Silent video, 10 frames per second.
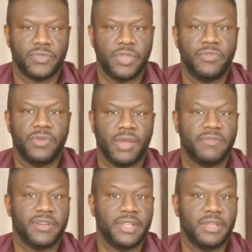If you
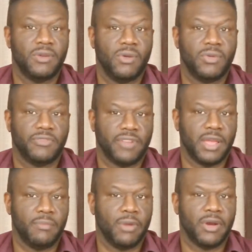ever did own a
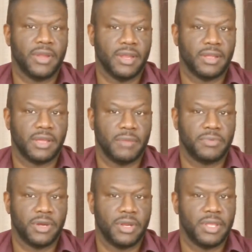fly-barred
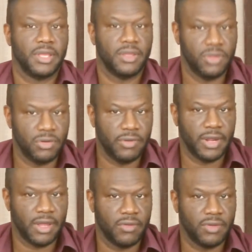helicopter and you ran
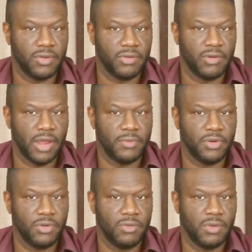out, you grabbed a
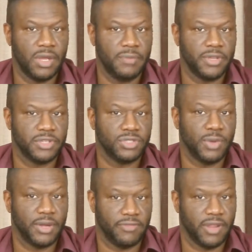new one because you
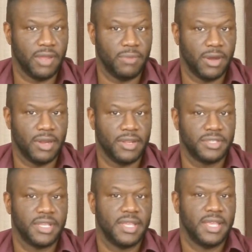wanted fly-barless,
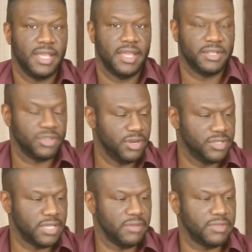and it
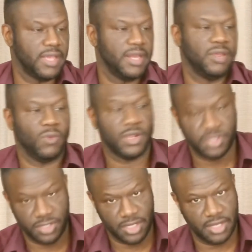turns out that it
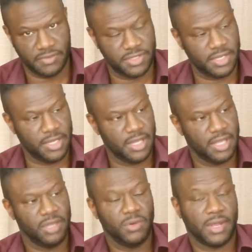wasn't DFC,
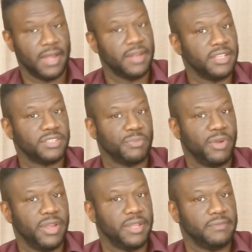you were kind of
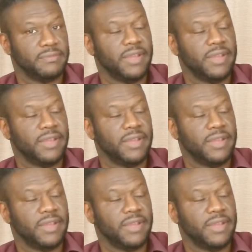disappointed.